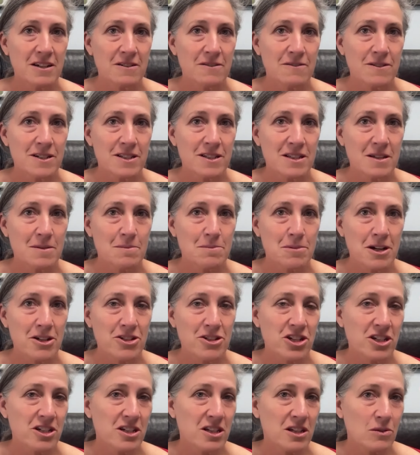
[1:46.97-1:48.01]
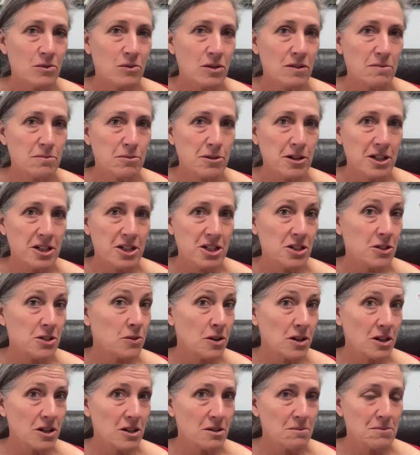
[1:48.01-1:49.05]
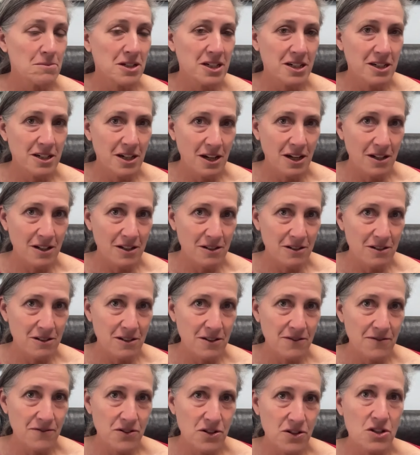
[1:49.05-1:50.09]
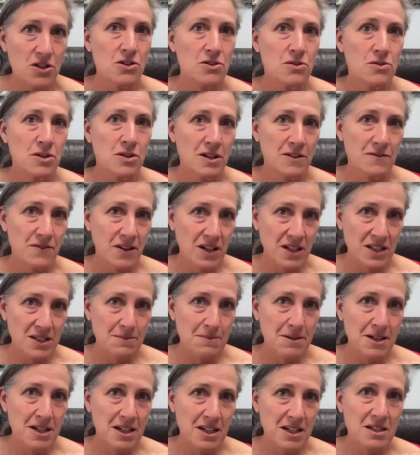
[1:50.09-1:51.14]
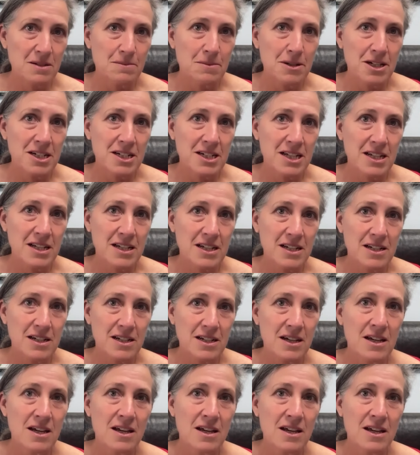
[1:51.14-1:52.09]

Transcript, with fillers: It was a project that would have brought $200 million of new investment into Montana.